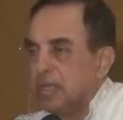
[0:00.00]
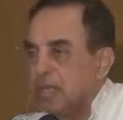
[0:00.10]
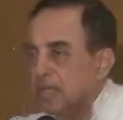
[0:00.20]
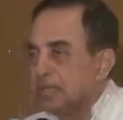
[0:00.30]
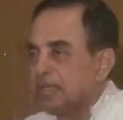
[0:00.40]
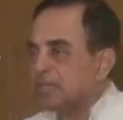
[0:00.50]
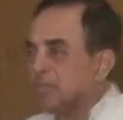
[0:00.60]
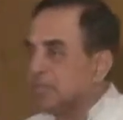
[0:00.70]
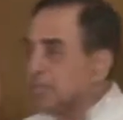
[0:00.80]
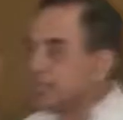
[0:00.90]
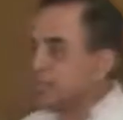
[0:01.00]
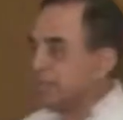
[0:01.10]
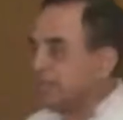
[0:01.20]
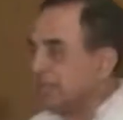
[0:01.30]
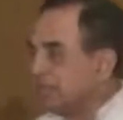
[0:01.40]
Article
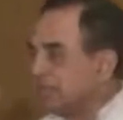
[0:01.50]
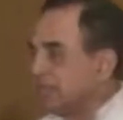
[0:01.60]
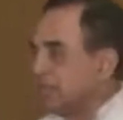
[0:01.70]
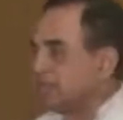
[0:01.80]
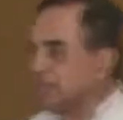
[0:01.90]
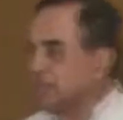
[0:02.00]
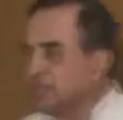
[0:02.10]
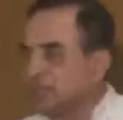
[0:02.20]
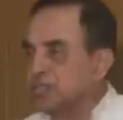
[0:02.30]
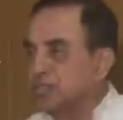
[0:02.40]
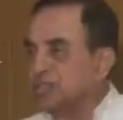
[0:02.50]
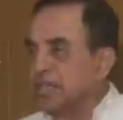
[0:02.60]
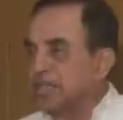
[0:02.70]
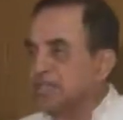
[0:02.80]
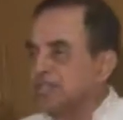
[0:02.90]
370 of the Constitution
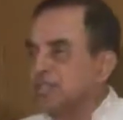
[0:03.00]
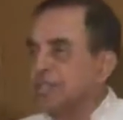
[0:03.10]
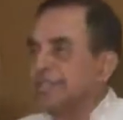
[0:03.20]
says